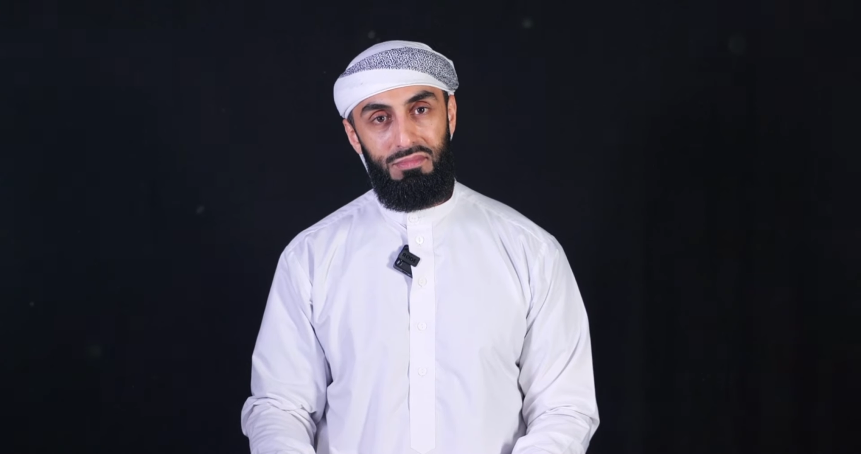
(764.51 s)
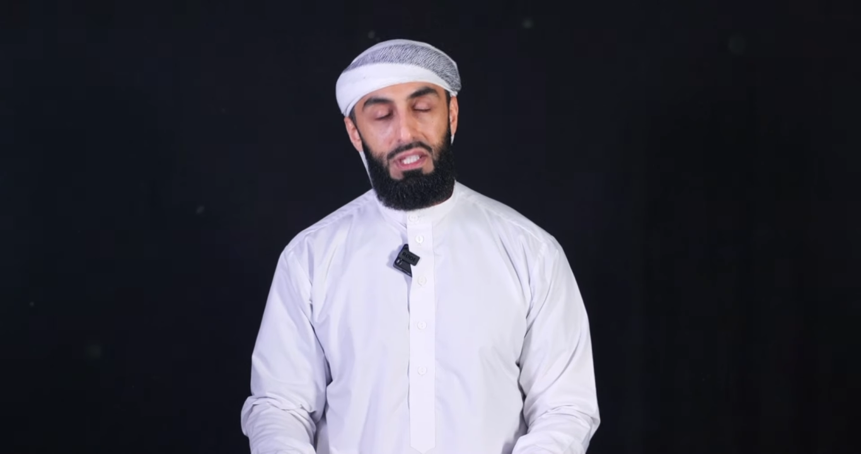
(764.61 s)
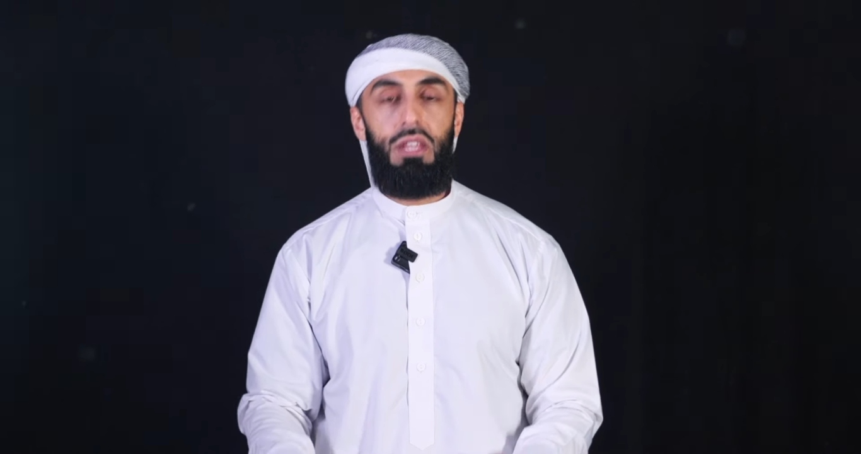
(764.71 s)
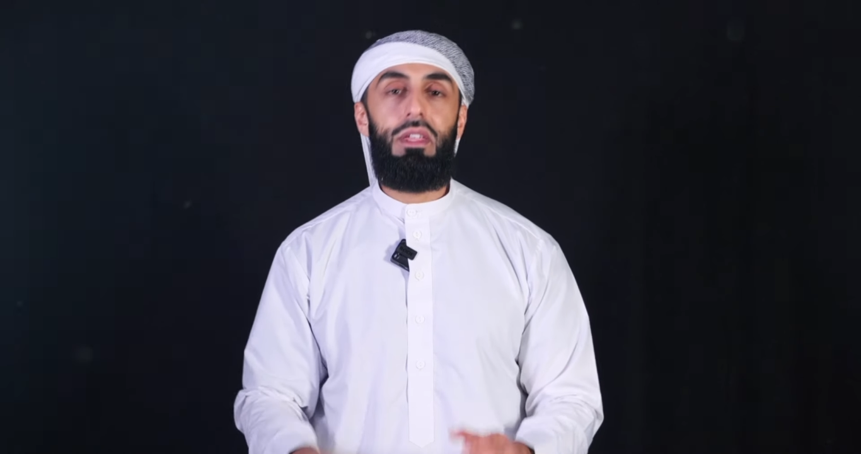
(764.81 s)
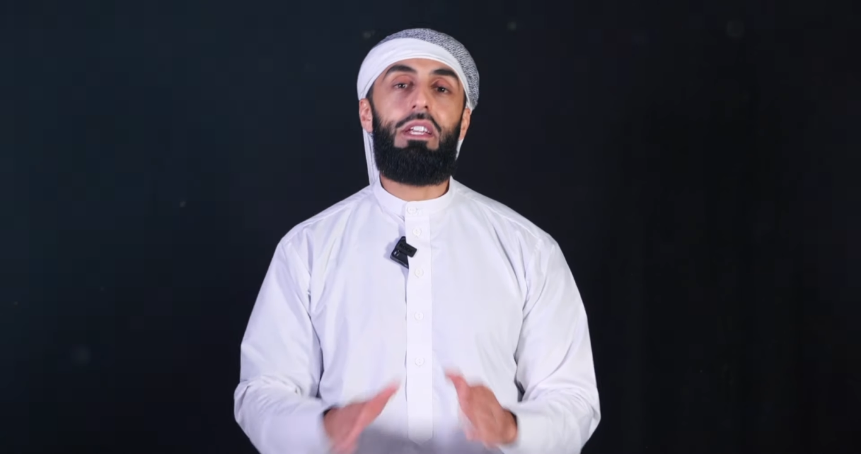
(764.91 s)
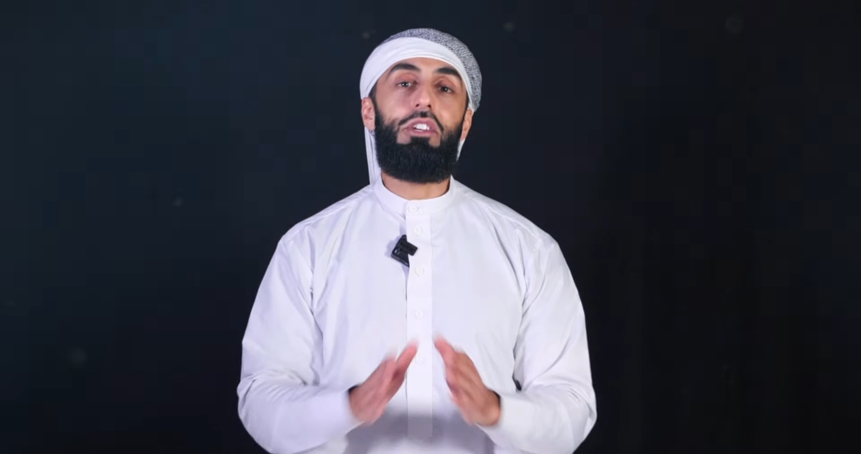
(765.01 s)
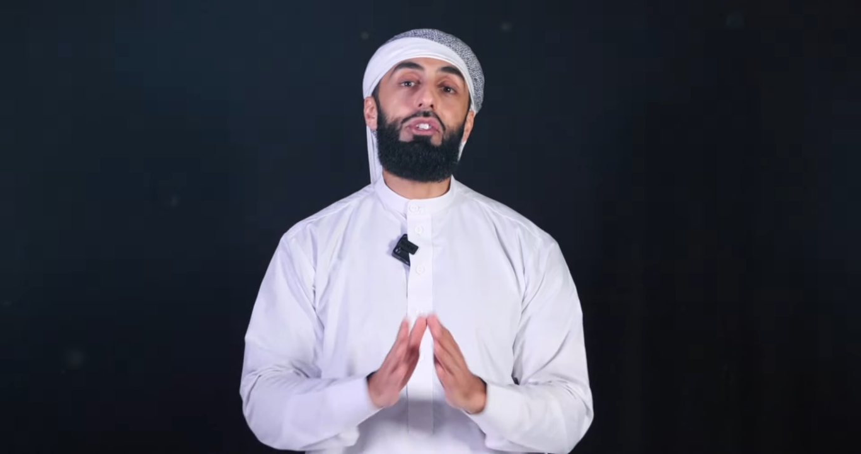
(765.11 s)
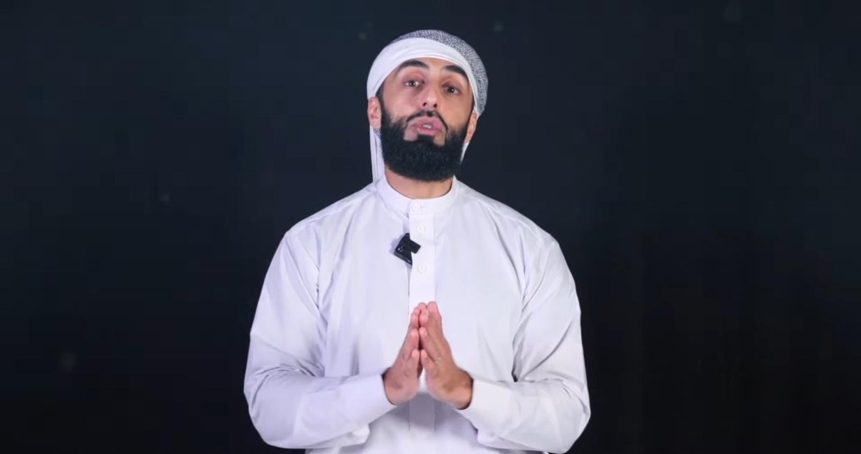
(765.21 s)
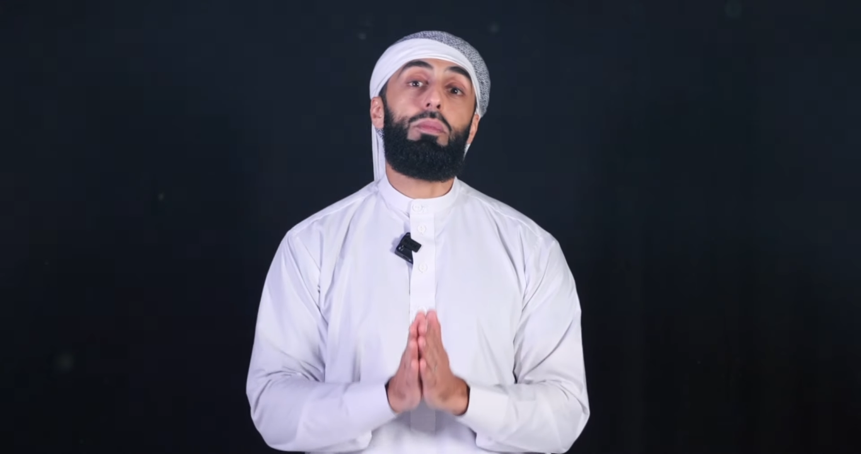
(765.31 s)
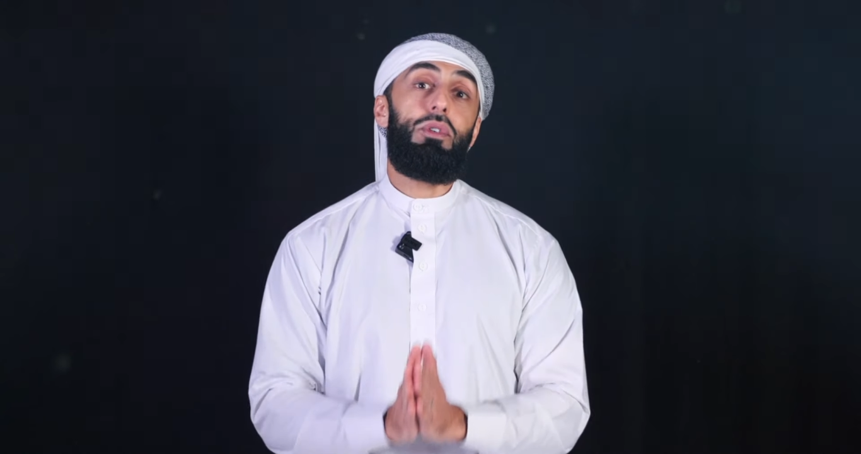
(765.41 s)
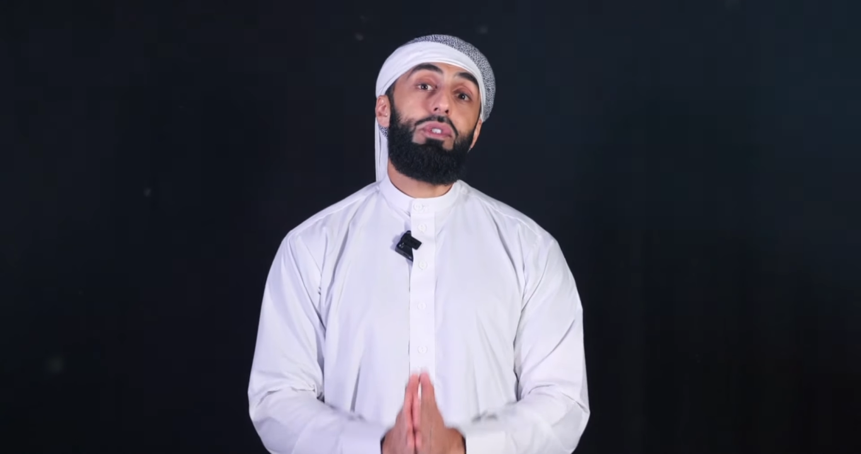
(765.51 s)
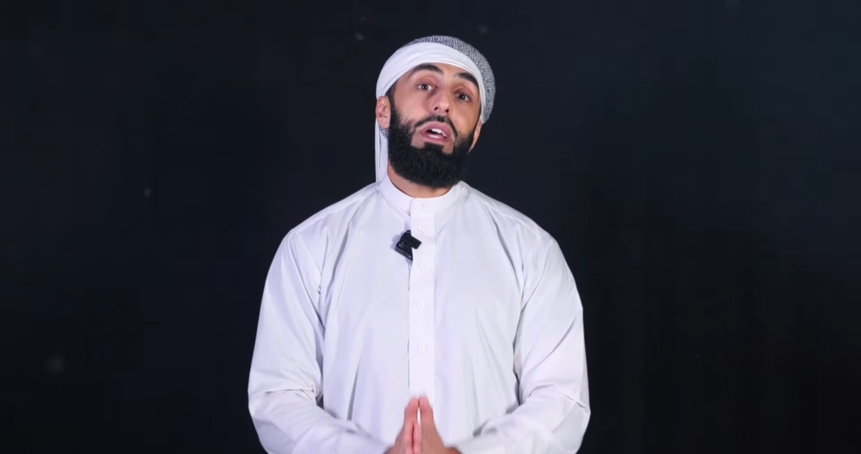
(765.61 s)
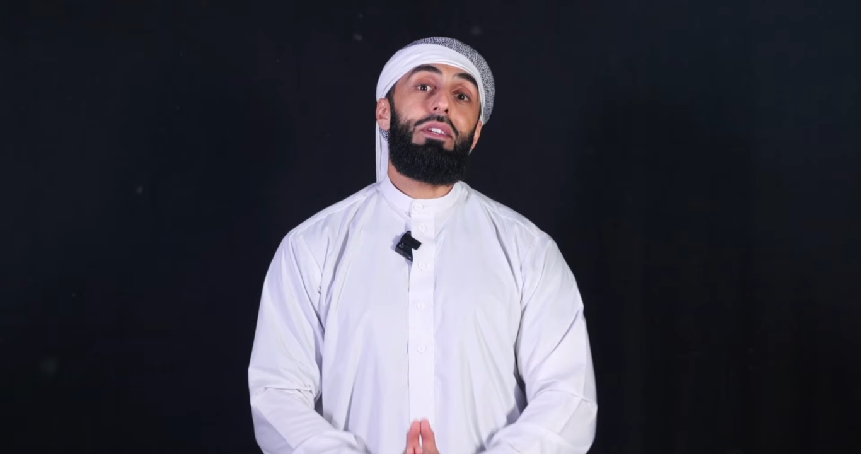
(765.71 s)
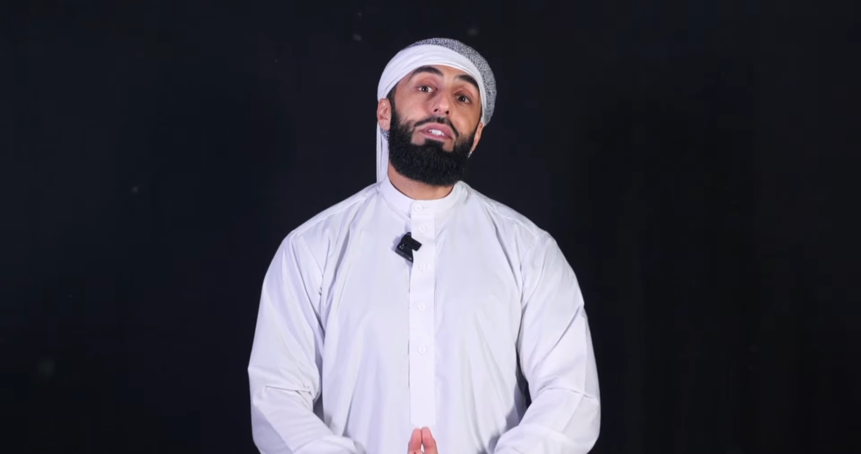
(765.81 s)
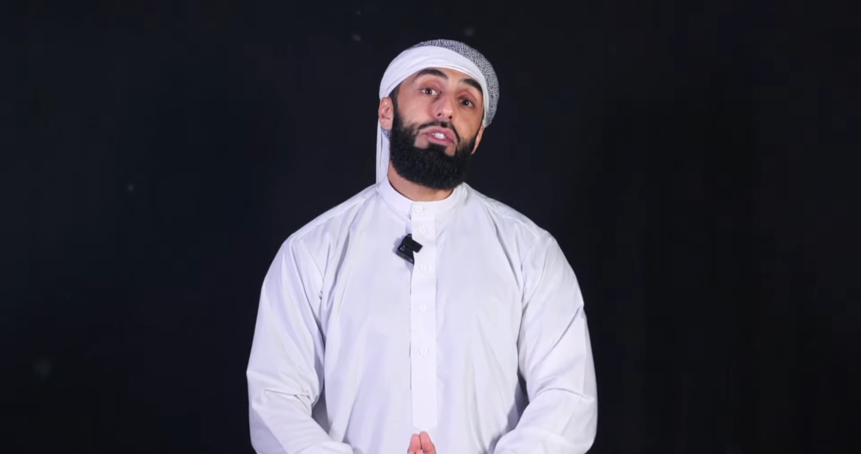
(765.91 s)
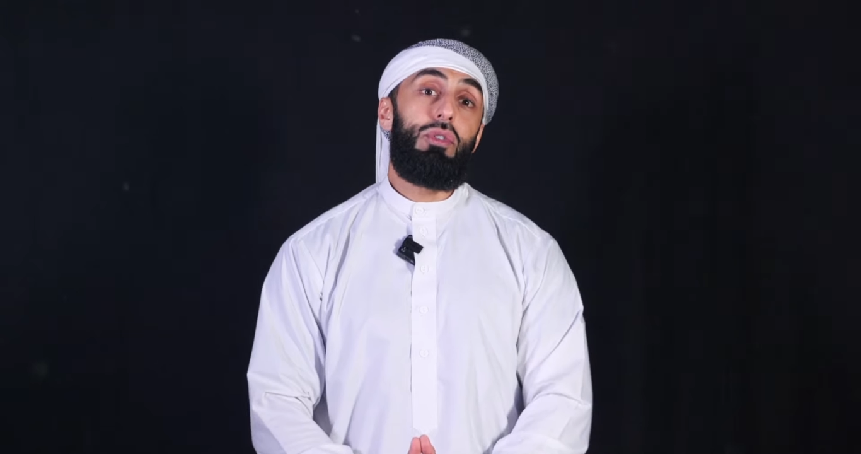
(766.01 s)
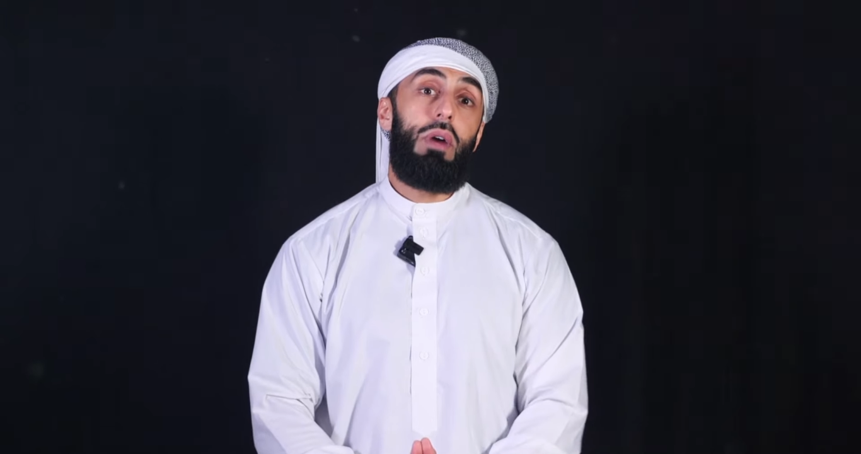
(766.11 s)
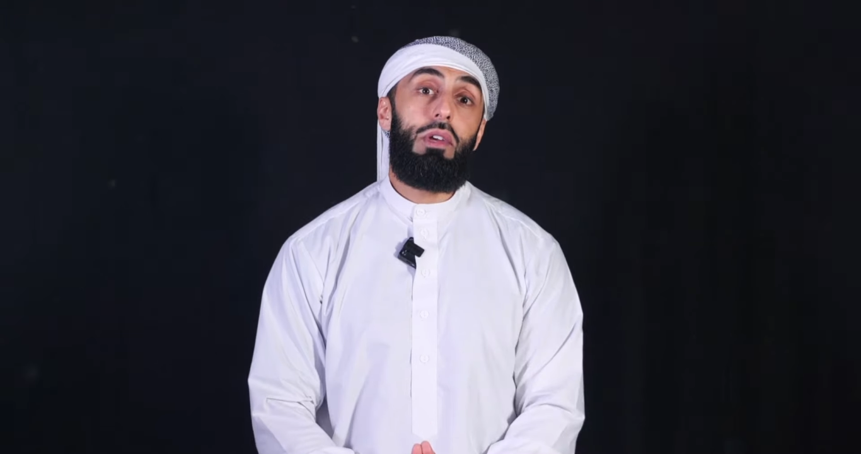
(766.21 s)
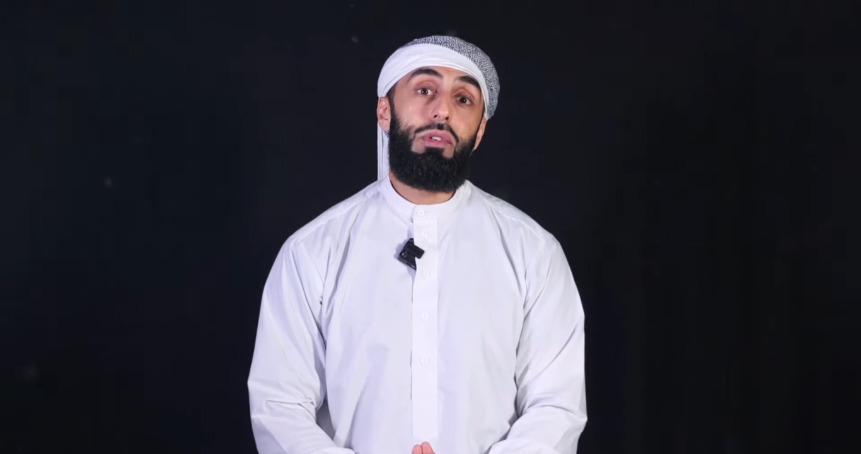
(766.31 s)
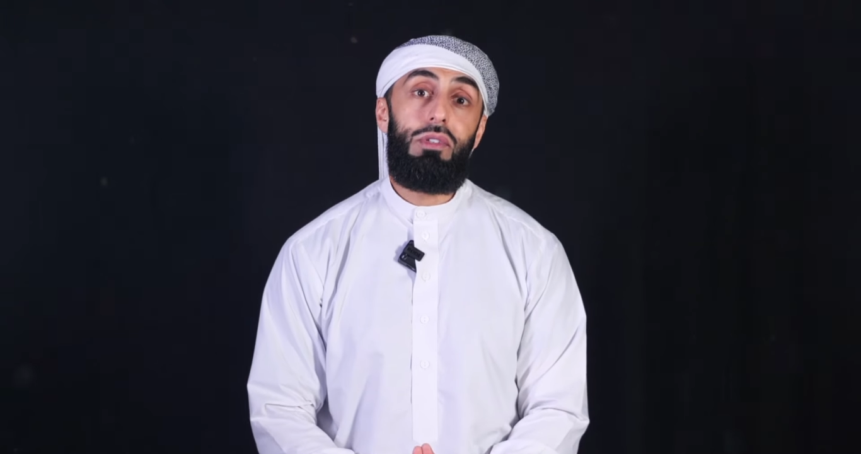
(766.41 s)
He then issued precise
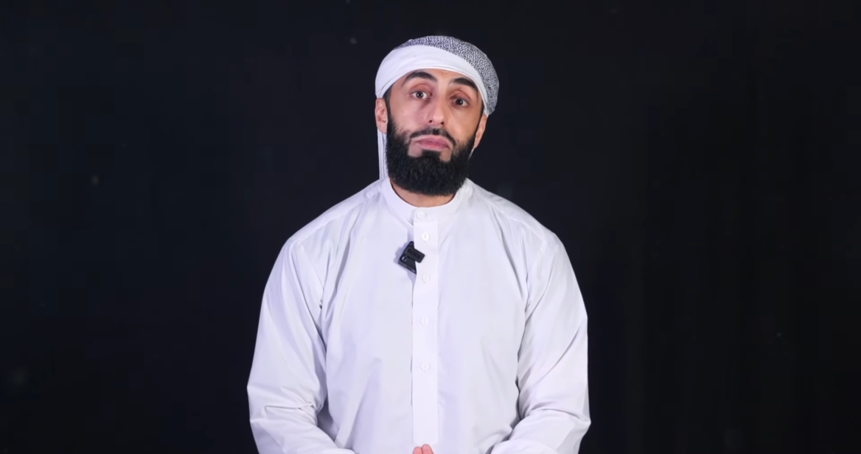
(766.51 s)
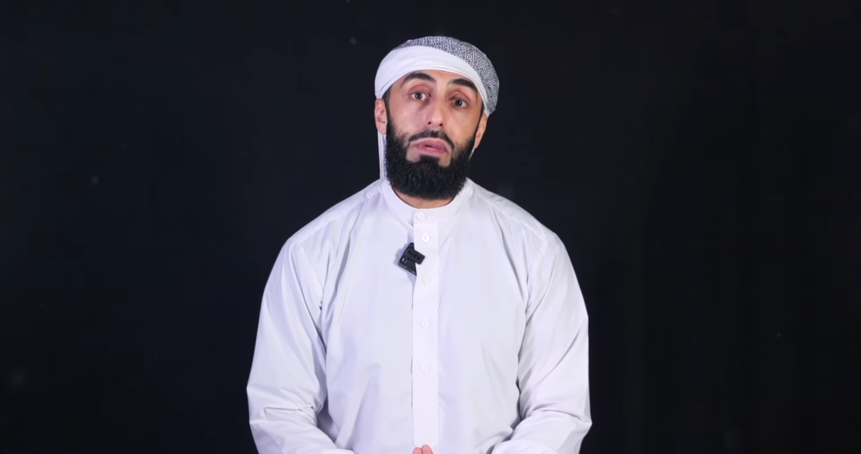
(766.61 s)
instructions,